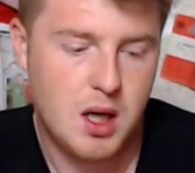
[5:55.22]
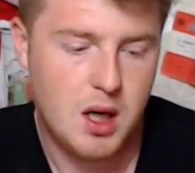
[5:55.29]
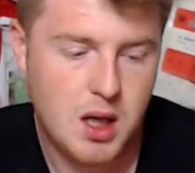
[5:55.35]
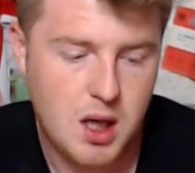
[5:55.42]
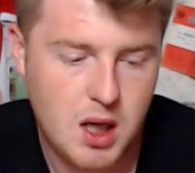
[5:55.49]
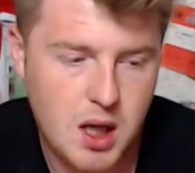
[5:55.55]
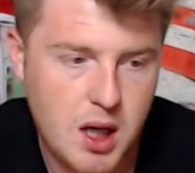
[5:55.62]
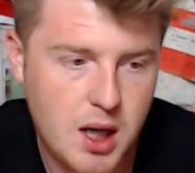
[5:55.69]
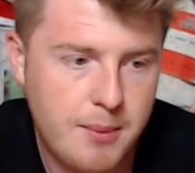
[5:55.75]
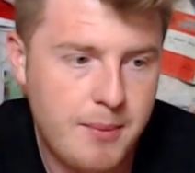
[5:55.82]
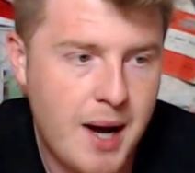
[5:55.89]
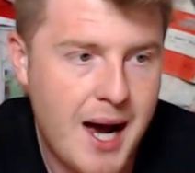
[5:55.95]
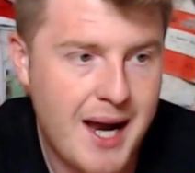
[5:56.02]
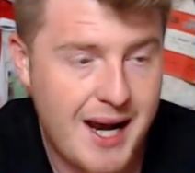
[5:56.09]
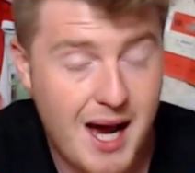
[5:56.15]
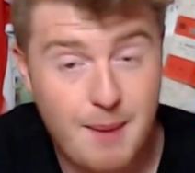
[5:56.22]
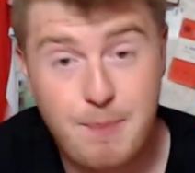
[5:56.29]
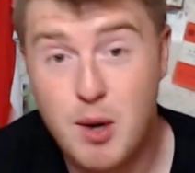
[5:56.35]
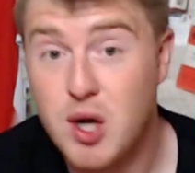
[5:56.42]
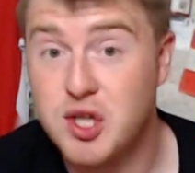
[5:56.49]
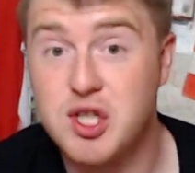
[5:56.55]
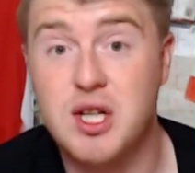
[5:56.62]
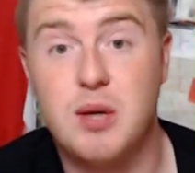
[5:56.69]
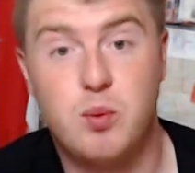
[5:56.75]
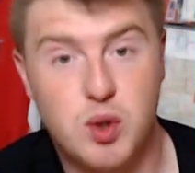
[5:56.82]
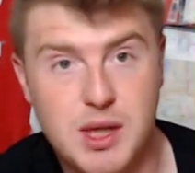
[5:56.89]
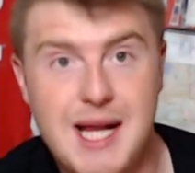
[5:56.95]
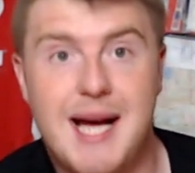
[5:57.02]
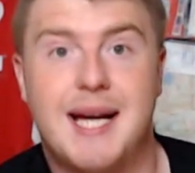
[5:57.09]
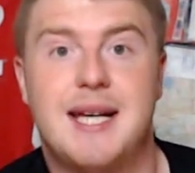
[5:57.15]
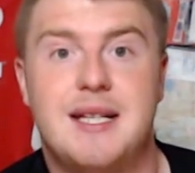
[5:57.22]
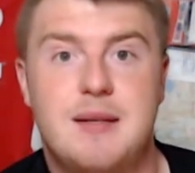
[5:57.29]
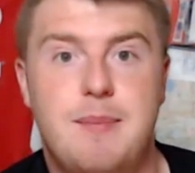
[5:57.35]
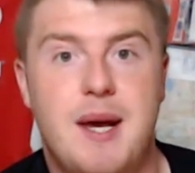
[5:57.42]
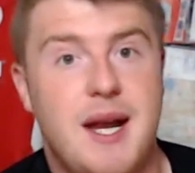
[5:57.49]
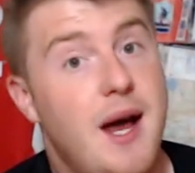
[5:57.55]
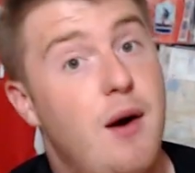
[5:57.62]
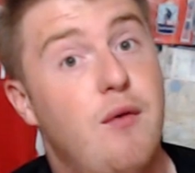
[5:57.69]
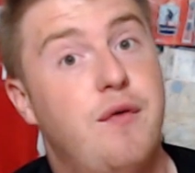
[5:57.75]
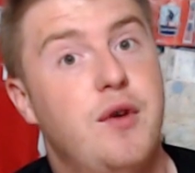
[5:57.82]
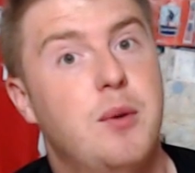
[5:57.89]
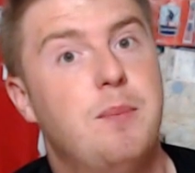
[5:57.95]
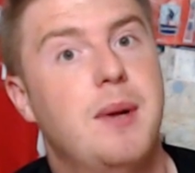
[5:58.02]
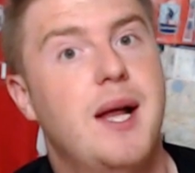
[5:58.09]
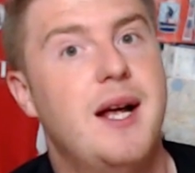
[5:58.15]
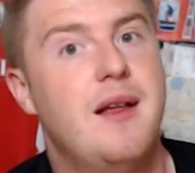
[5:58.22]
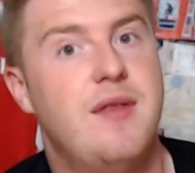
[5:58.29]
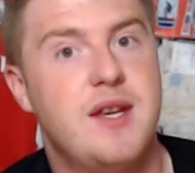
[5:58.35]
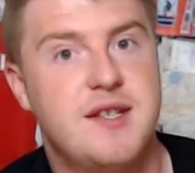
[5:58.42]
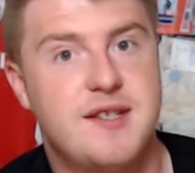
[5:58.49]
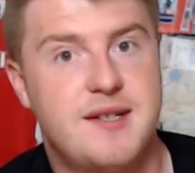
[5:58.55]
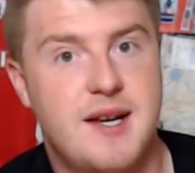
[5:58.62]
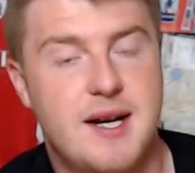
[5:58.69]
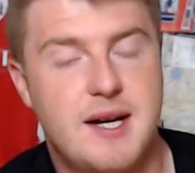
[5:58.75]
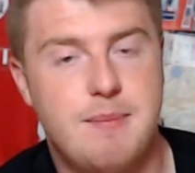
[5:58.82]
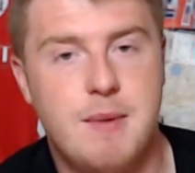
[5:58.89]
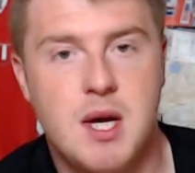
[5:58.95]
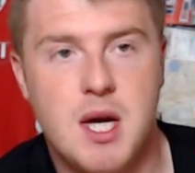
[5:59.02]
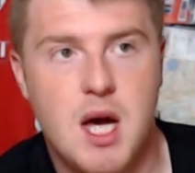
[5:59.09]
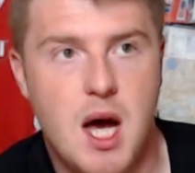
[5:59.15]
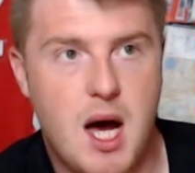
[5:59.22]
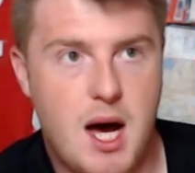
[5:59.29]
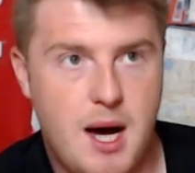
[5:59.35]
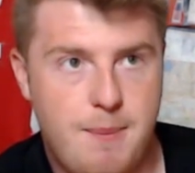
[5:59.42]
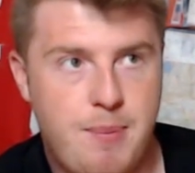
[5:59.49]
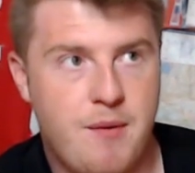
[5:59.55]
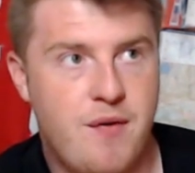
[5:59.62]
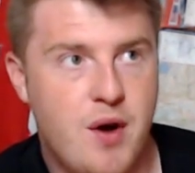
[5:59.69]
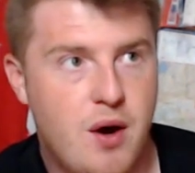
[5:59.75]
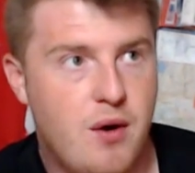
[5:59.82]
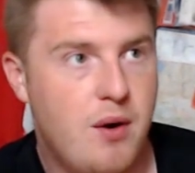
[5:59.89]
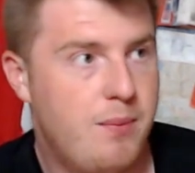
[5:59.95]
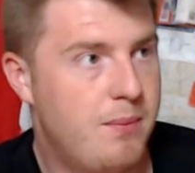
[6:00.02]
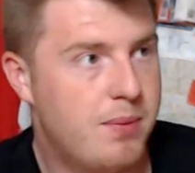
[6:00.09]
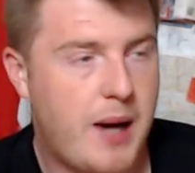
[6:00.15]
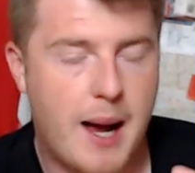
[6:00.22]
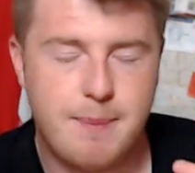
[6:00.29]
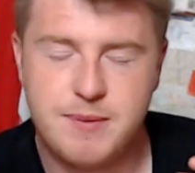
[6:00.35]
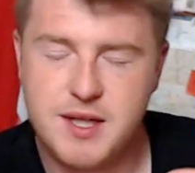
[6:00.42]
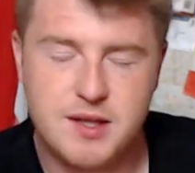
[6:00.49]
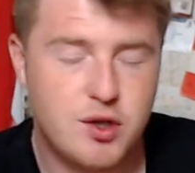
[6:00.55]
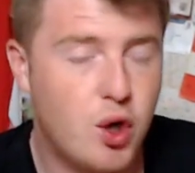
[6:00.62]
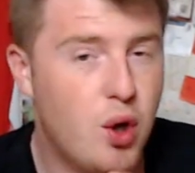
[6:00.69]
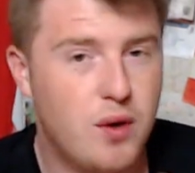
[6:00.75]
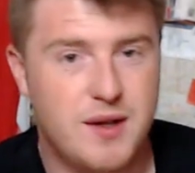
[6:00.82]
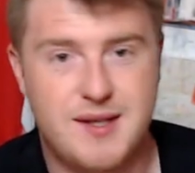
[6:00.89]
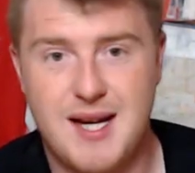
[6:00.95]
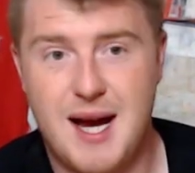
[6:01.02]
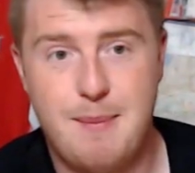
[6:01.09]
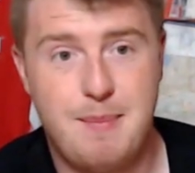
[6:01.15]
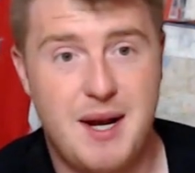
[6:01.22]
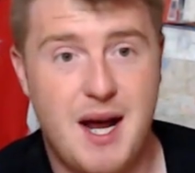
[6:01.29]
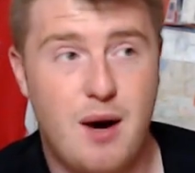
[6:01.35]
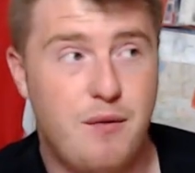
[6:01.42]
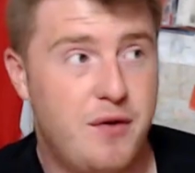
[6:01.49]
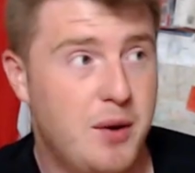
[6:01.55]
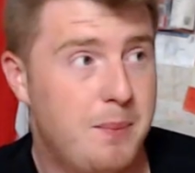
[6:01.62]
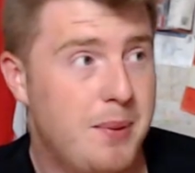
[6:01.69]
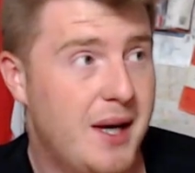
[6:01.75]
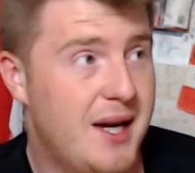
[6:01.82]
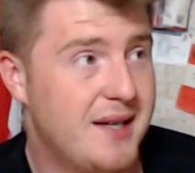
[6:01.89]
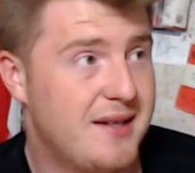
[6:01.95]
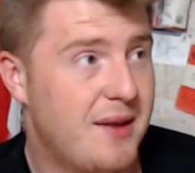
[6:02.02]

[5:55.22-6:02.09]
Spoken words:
And I personally would like it to be an outfield player this time. I prefer captains all the time being outfield players.